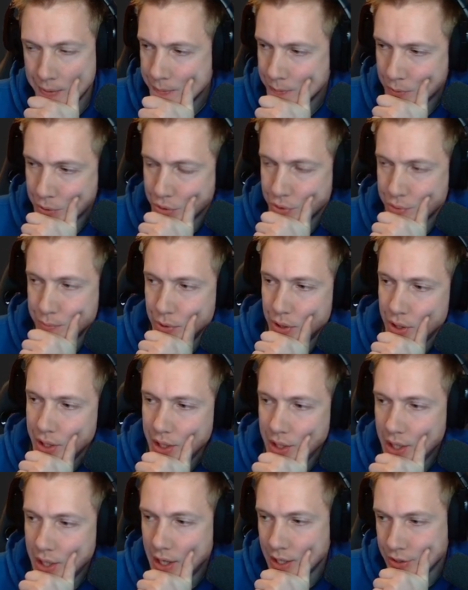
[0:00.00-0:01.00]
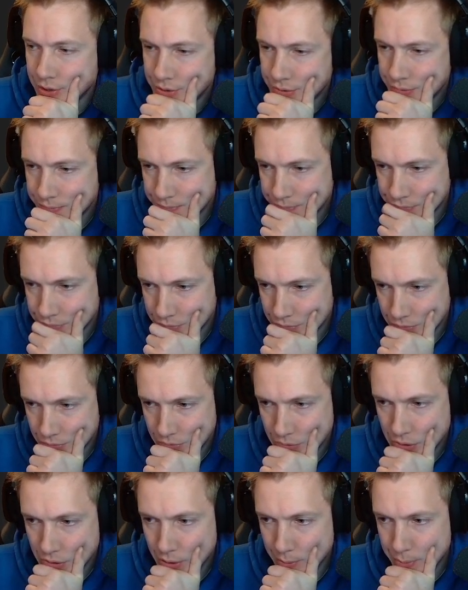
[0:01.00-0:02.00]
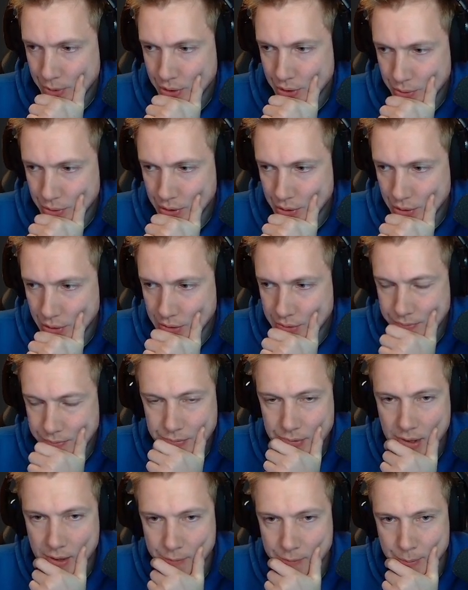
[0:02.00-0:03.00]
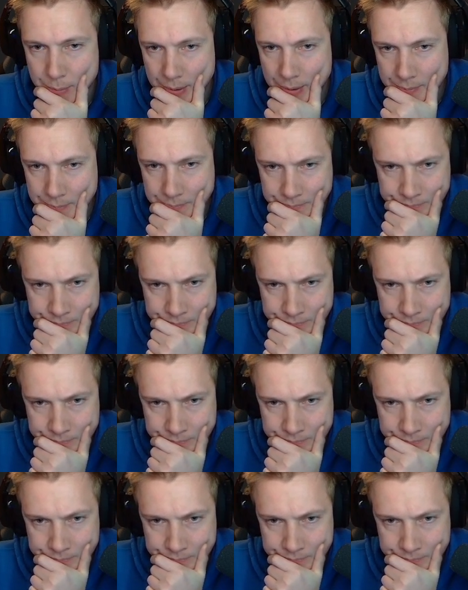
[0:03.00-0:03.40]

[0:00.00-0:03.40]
Good morning, guys. Hope you're doing good, everyone.